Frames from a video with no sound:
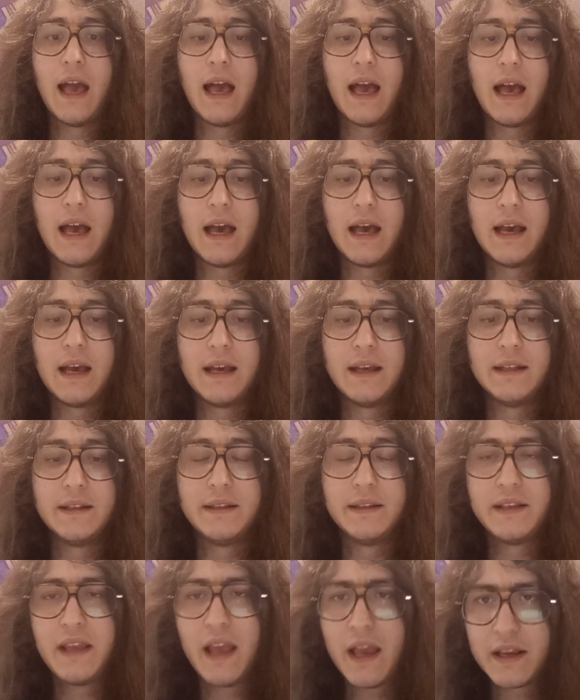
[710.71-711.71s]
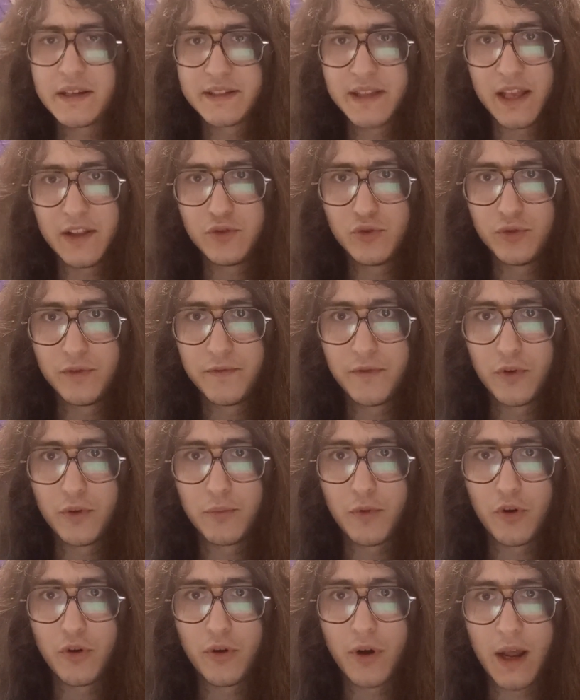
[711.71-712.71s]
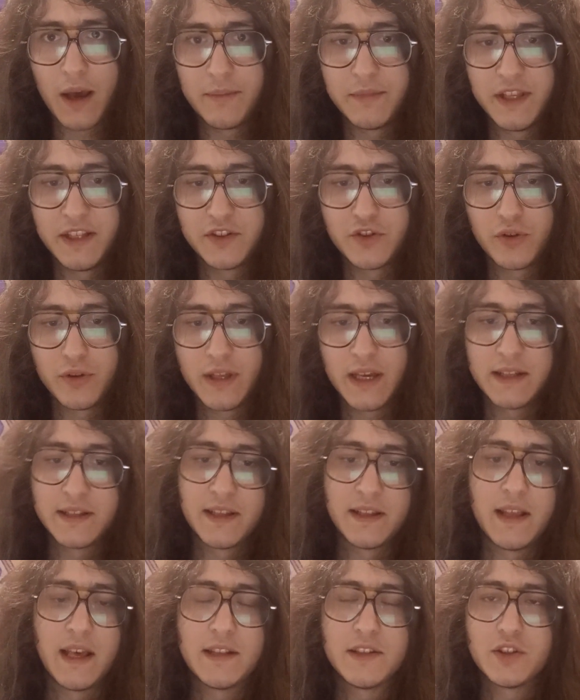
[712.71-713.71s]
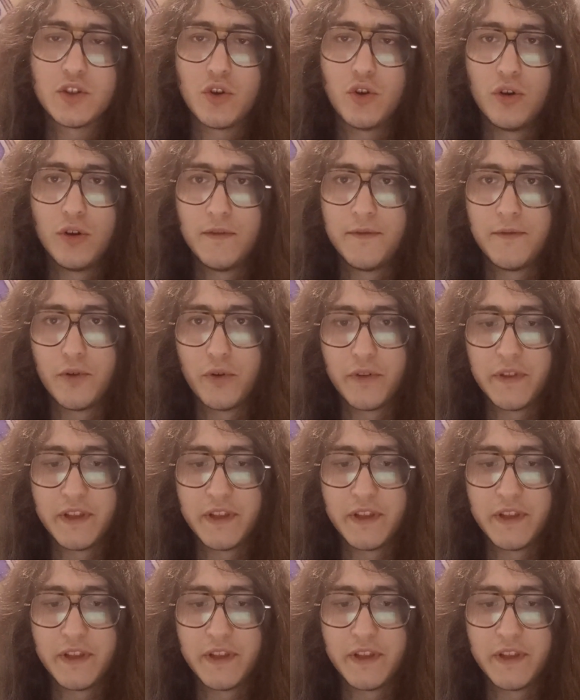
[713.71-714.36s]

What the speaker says: And yeah, stay tuned for more updates on that. That's all for